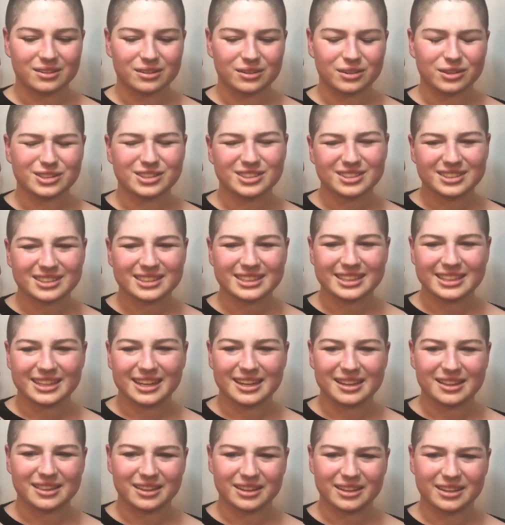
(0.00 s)
Honestly,
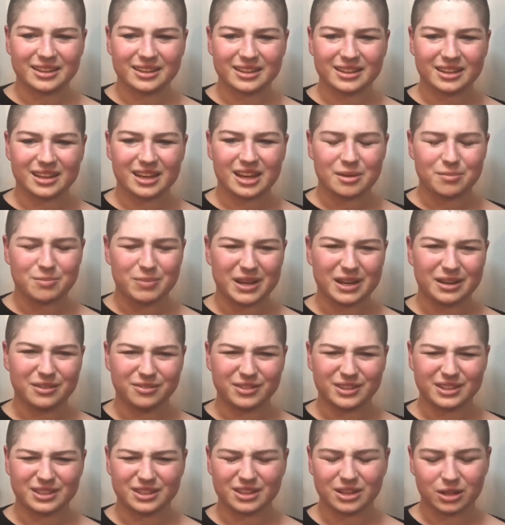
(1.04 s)
I think I
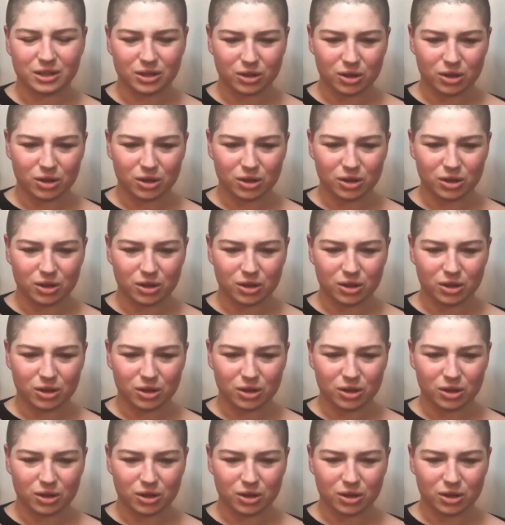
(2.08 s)
benefited a